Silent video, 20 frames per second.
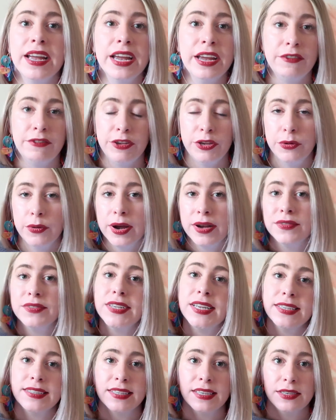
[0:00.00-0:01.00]
if you have
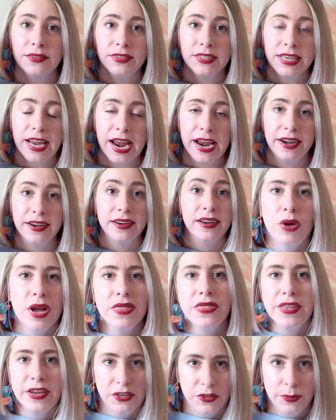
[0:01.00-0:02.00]
sensitive skin,
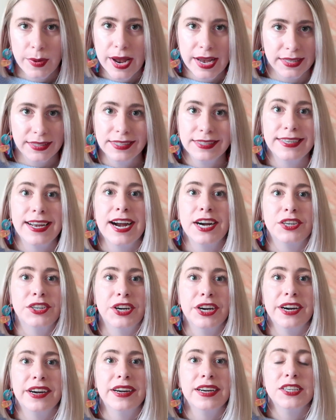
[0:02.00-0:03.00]
run things past a
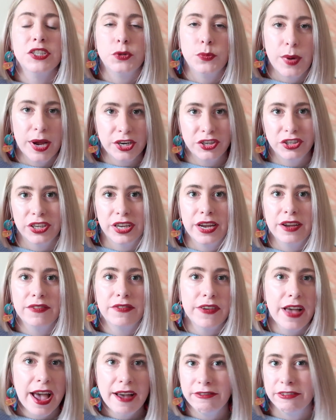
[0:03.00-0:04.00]
doctor, especially
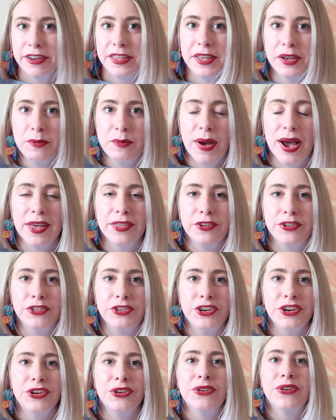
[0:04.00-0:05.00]
if everything bothers
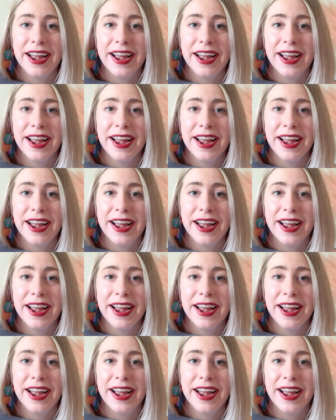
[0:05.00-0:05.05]
you.